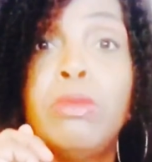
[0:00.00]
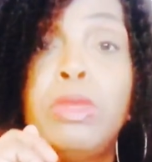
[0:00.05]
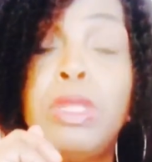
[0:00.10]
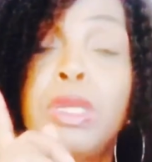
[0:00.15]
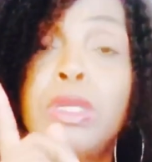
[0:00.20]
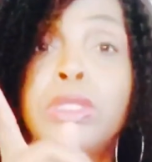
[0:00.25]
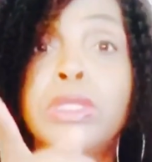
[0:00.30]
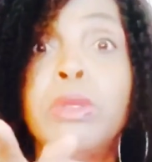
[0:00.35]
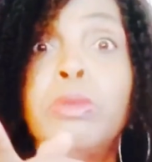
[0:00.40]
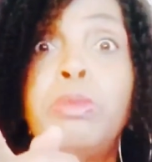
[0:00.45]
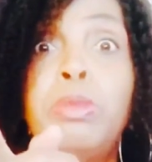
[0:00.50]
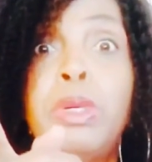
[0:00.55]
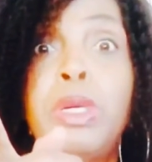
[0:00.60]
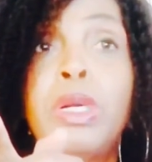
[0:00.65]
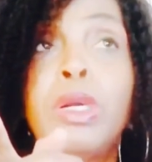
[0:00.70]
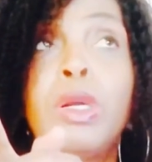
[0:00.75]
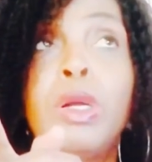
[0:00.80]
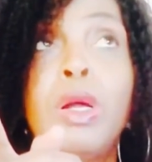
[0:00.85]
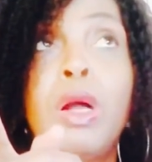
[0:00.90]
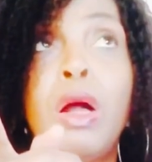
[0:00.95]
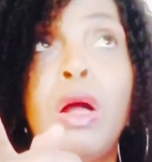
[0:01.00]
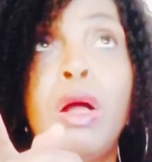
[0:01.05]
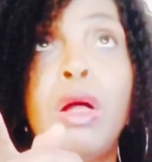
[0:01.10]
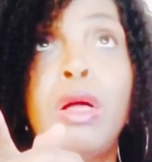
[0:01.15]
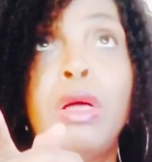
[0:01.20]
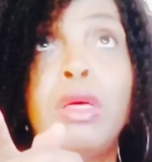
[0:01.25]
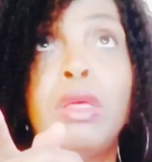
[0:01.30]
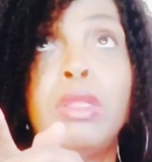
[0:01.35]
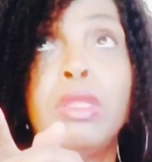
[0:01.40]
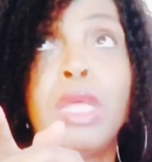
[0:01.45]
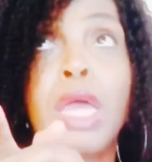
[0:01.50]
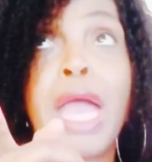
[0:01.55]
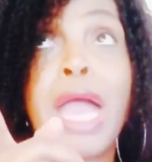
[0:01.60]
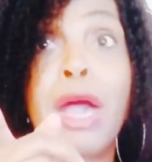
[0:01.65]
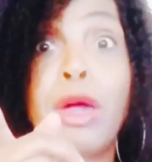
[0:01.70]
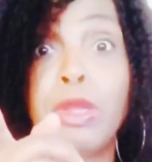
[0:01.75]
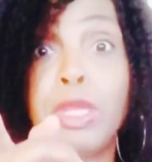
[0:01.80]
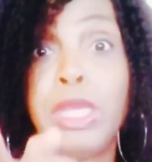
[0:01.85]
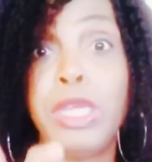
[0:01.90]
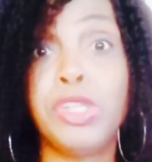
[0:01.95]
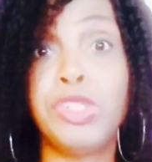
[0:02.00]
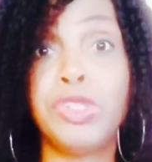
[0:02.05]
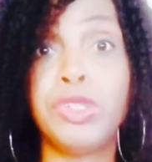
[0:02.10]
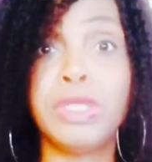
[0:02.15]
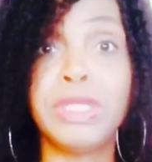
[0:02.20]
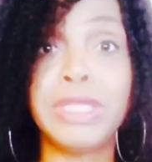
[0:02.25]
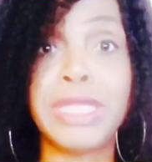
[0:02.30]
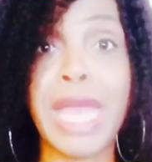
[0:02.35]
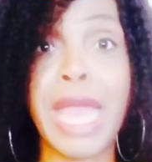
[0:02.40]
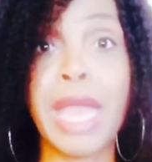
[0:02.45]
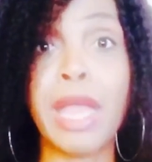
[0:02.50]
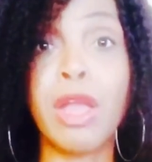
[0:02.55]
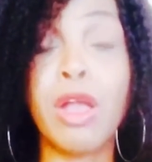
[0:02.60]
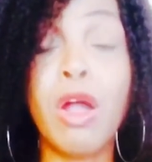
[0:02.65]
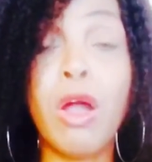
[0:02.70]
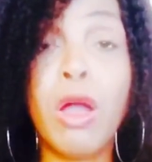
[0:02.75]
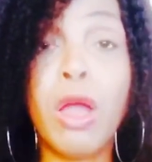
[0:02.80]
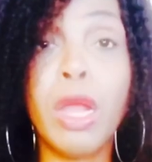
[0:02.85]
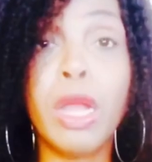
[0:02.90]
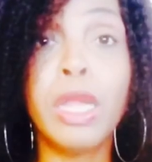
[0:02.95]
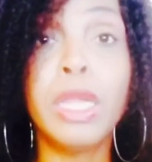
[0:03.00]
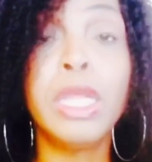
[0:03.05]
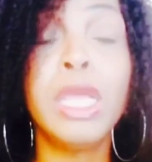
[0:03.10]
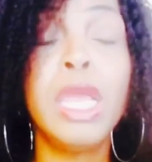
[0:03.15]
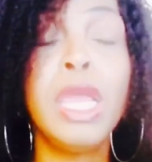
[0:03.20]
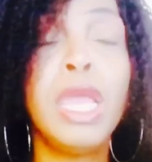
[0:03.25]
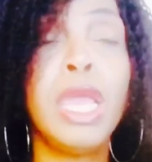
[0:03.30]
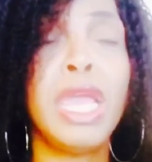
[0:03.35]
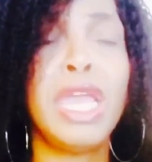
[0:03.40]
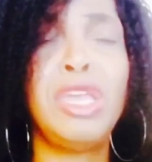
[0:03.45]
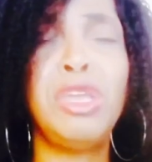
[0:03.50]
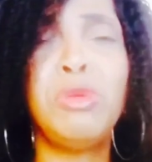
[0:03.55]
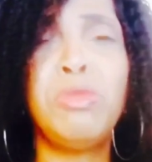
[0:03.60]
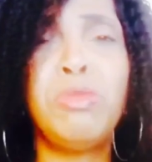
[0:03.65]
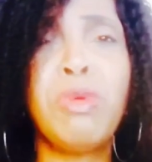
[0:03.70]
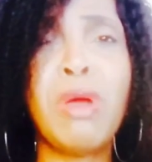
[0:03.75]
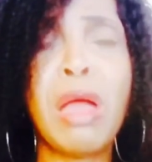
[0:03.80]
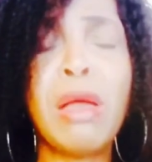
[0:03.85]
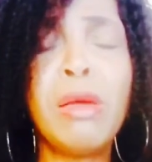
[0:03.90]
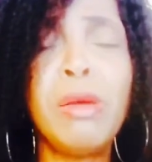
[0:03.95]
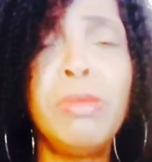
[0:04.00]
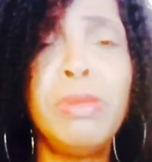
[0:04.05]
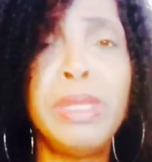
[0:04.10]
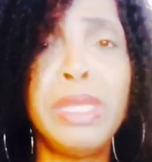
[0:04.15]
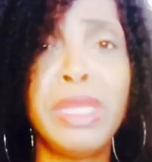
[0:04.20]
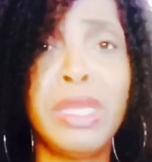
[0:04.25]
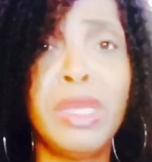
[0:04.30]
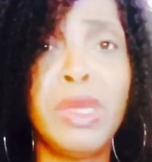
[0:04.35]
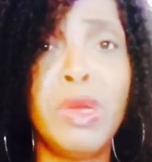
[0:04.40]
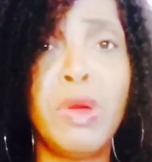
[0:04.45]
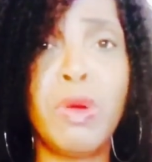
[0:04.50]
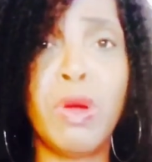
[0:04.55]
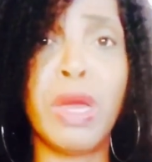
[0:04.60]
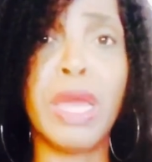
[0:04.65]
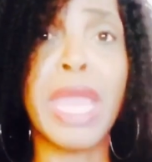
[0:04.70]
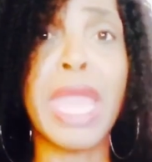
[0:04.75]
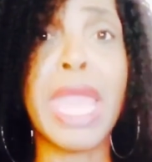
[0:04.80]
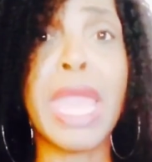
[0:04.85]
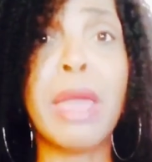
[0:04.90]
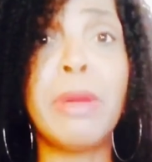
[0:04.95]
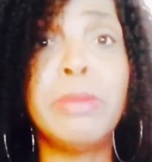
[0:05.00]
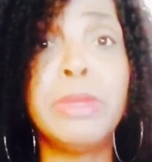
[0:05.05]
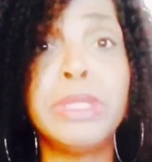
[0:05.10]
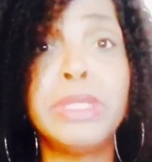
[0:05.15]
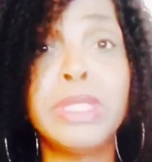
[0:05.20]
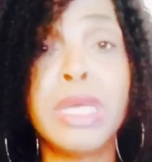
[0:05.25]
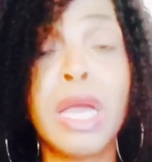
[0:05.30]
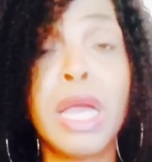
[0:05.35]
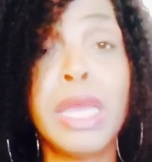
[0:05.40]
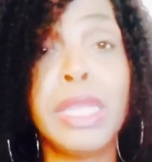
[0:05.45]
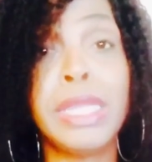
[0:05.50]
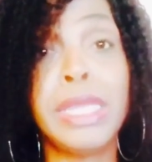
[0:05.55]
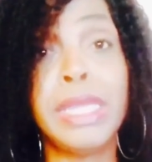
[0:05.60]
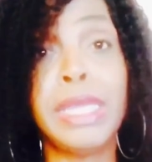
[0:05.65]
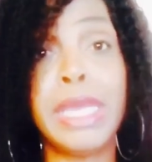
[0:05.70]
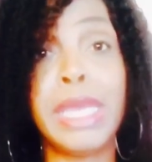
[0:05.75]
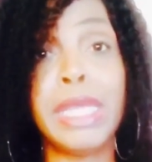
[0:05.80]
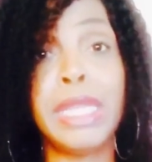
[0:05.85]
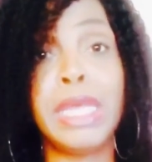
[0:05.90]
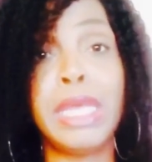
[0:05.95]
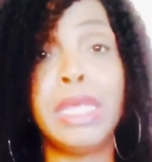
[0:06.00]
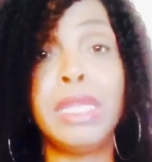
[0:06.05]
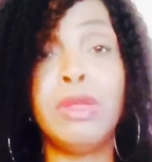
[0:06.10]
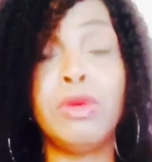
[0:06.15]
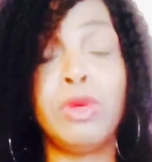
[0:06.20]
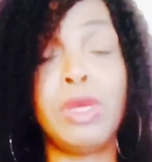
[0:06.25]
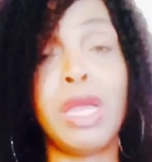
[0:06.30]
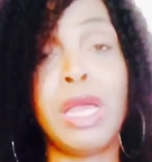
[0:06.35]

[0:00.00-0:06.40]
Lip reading: there's a book called How to Get Your SAG Card, and you probably can go on Amazon and get it.